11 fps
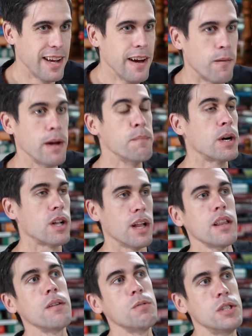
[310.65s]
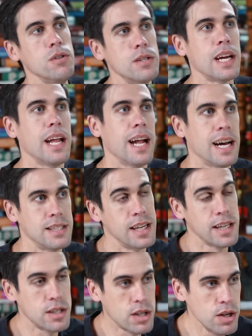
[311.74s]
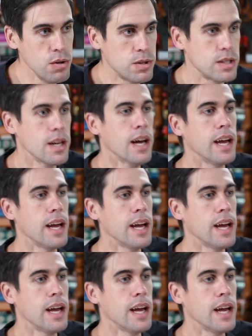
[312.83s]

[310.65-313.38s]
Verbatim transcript: Yeah. Right. McClellan was using it as an excuse.